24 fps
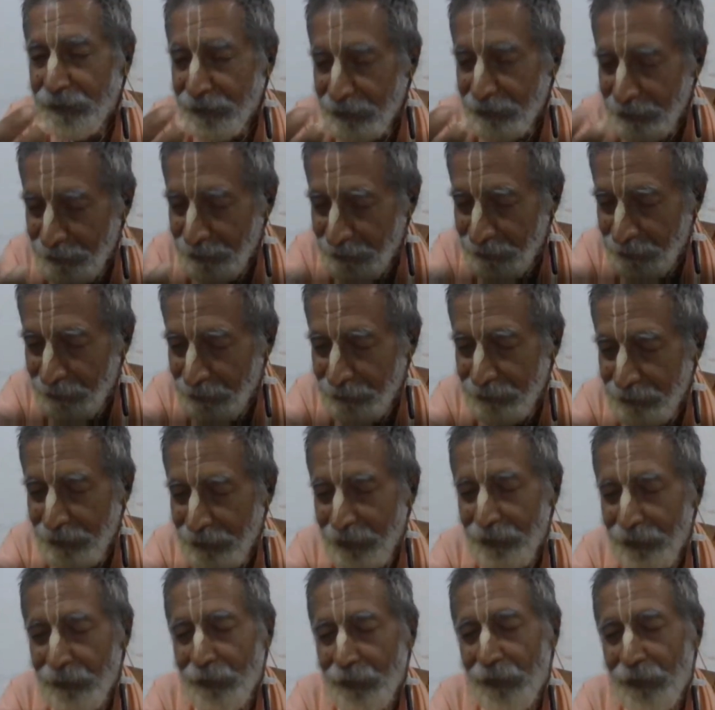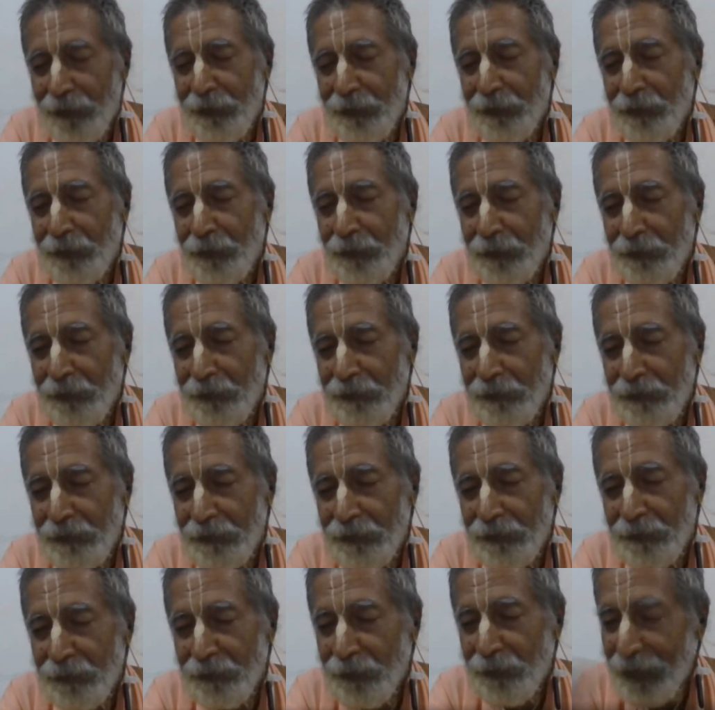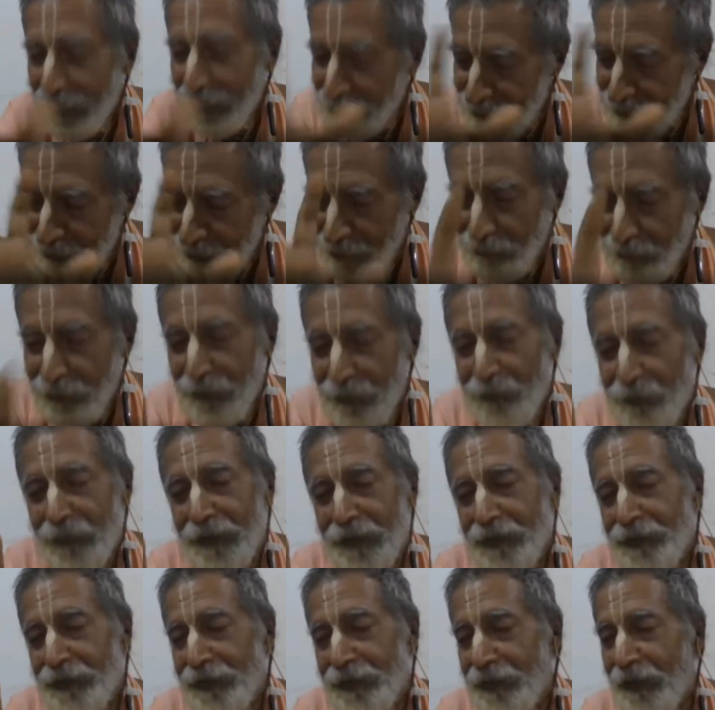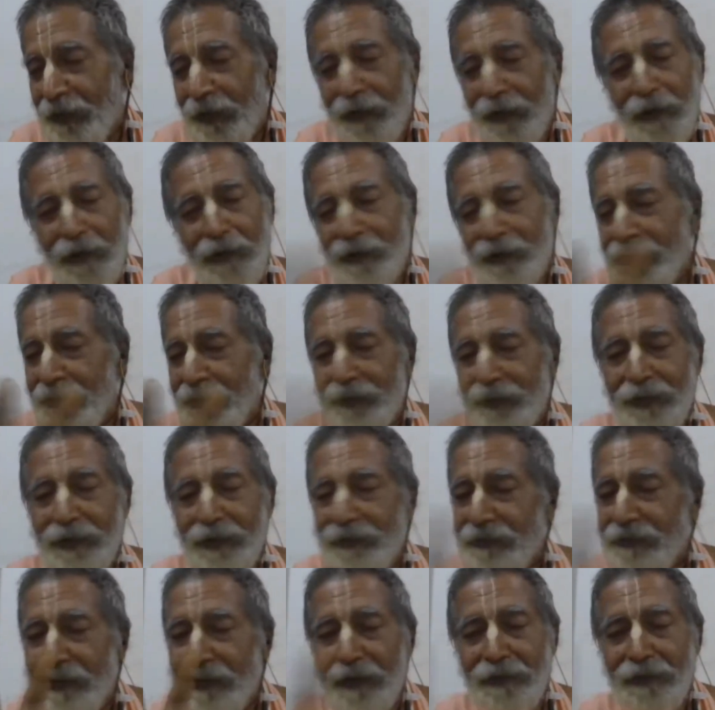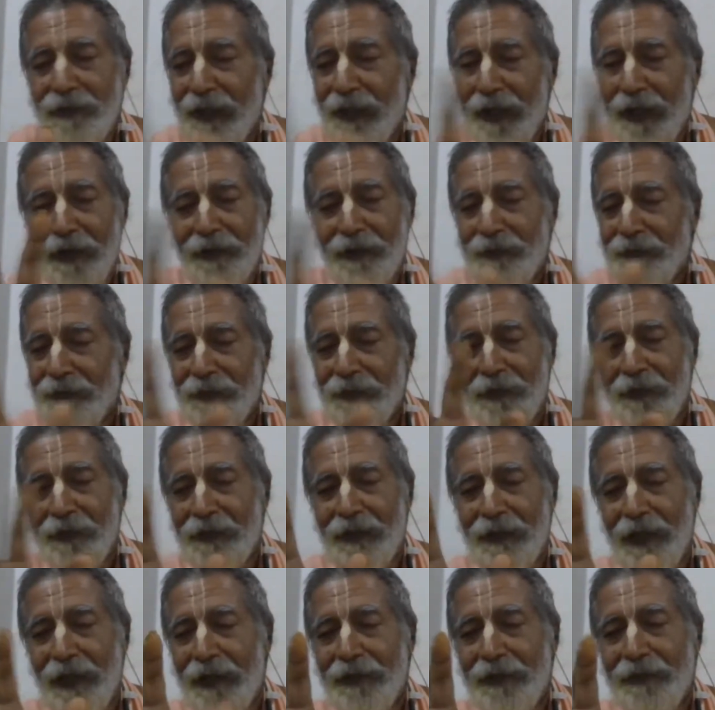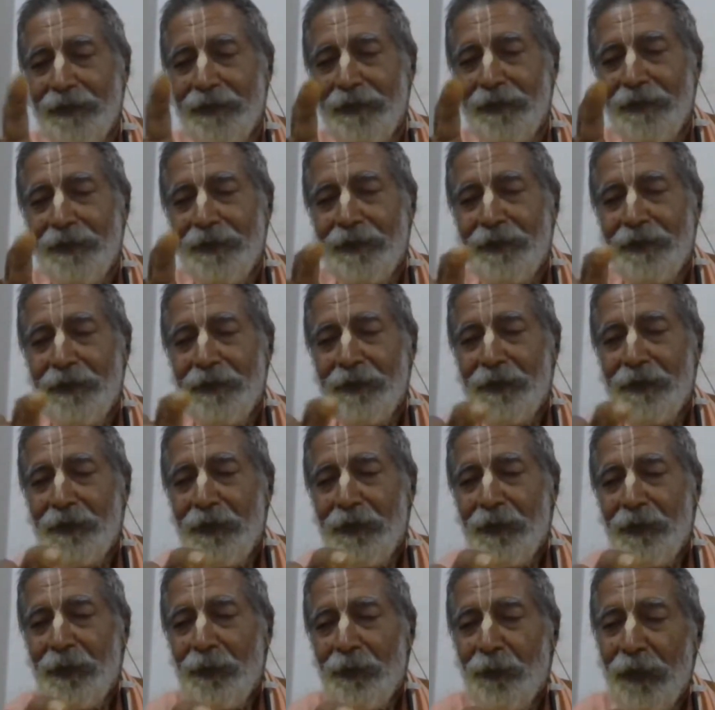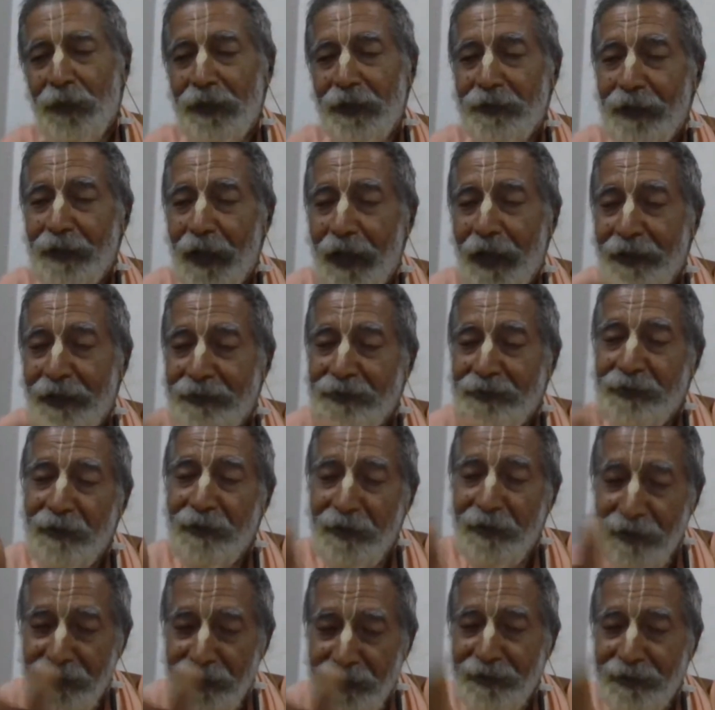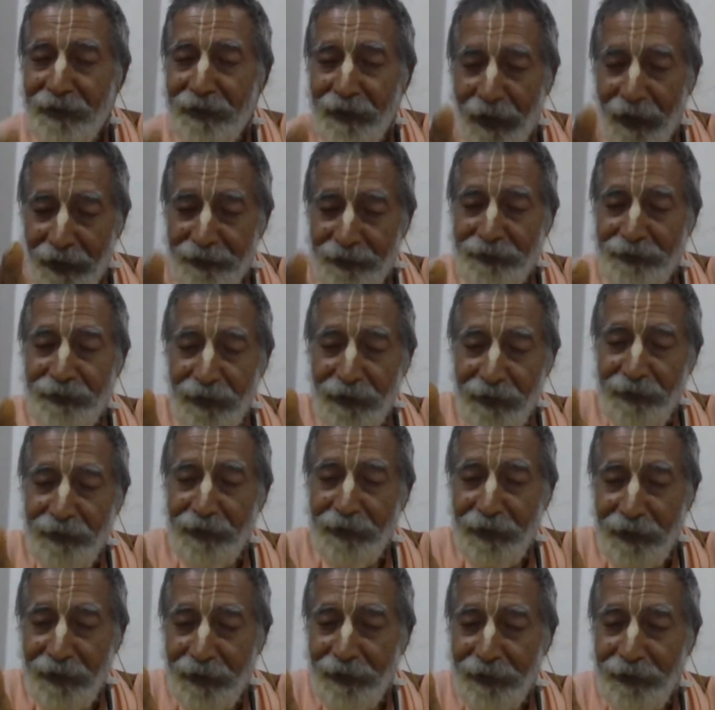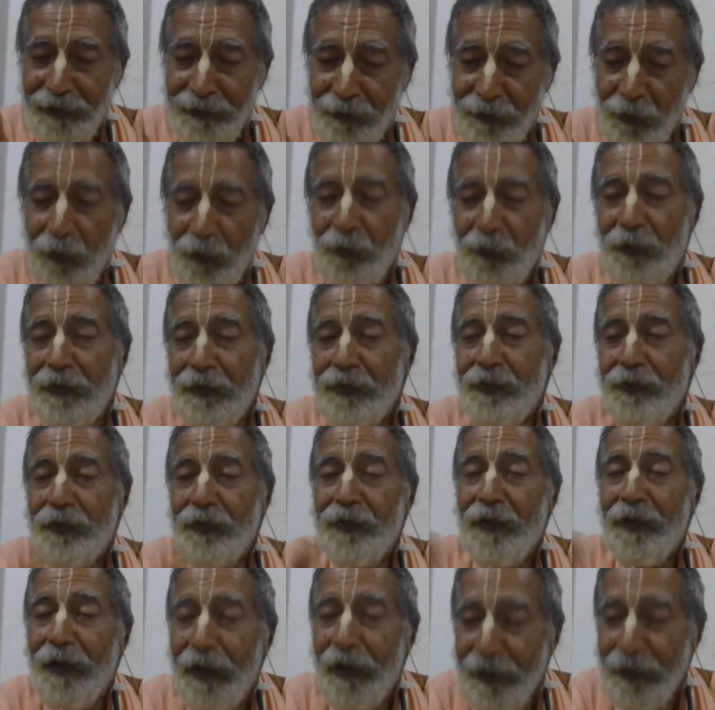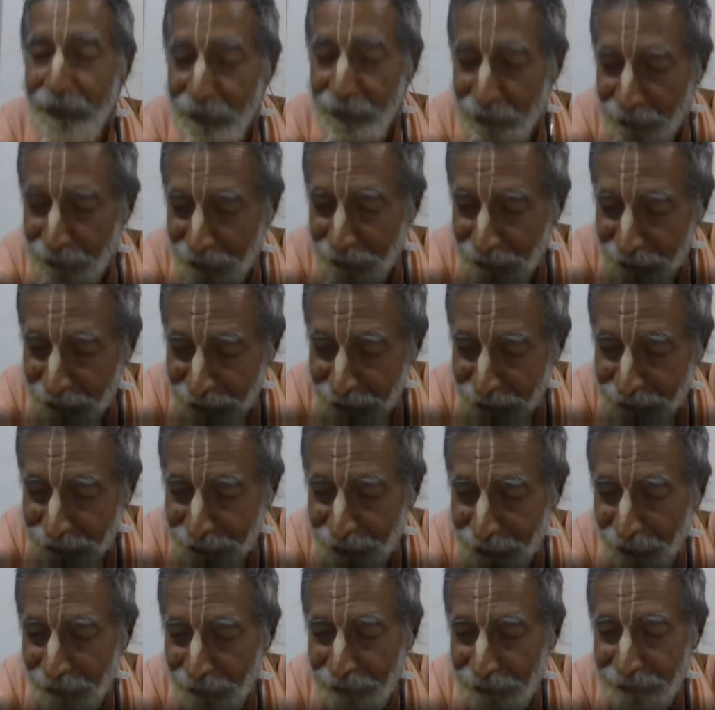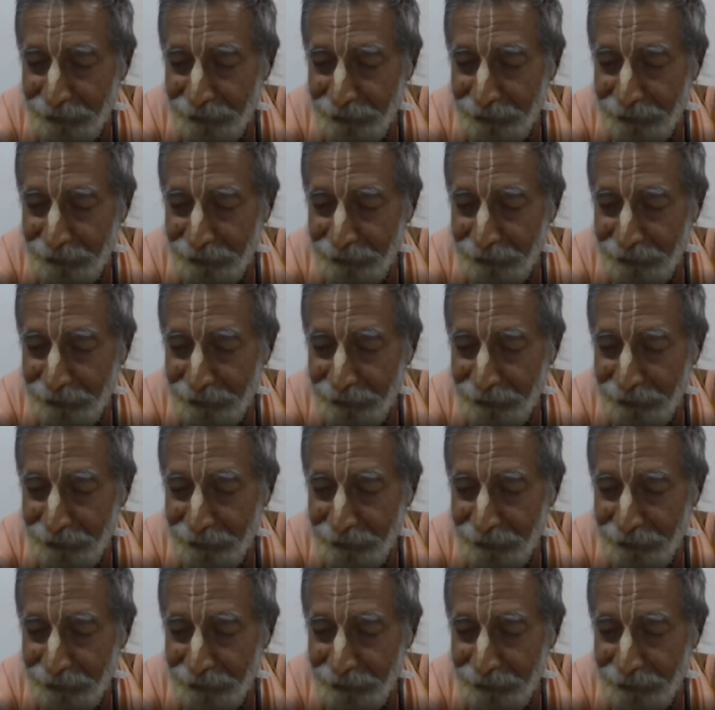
you know, they want to, blessing from Krishna, all these things are there, okay? But actually, no one is crying for Krishna.